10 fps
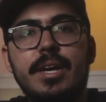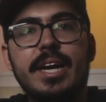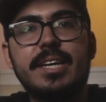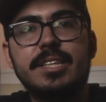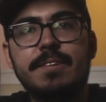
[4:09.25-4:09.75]

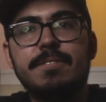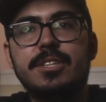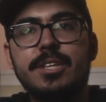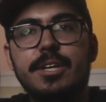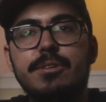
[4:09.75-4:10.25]
I can definitely
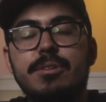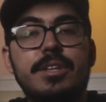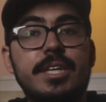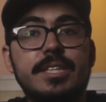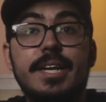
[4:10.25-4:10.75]
tell you the
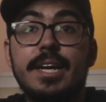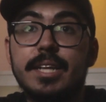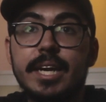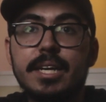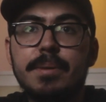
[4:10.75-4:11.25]
things that I
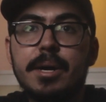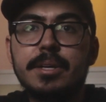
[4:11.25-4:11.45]
like about